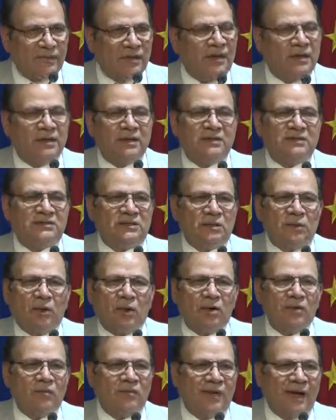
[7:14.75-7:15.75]
It is
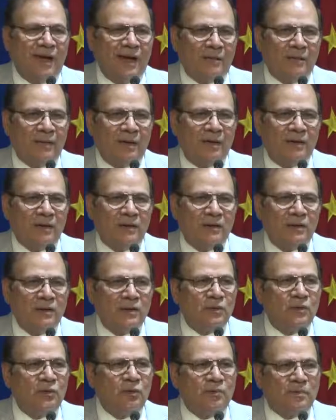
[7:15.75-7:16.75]
not viable
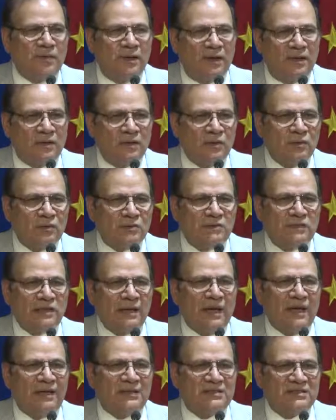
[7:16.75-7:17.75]
to produce
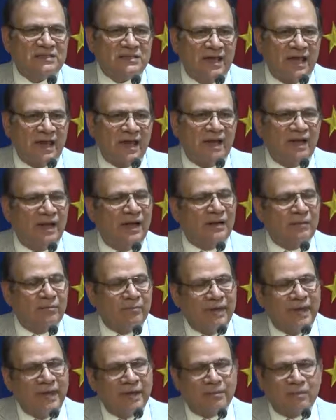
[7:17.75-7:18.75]
and sell
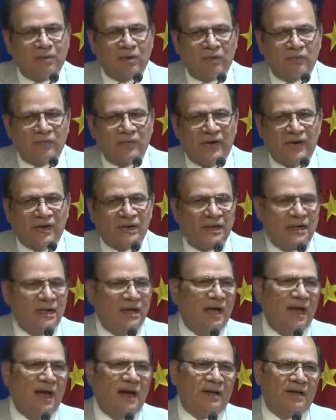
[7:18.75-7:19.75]
and make profit
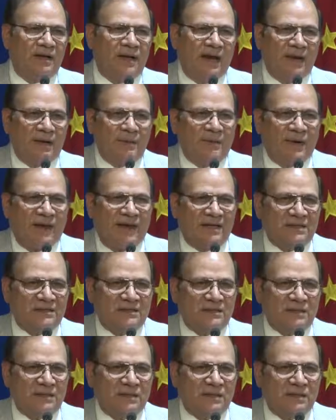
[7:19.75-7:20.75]
at that
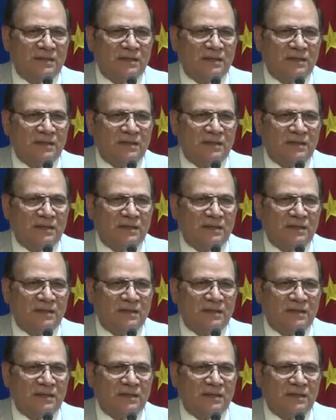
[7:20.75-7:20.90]
price.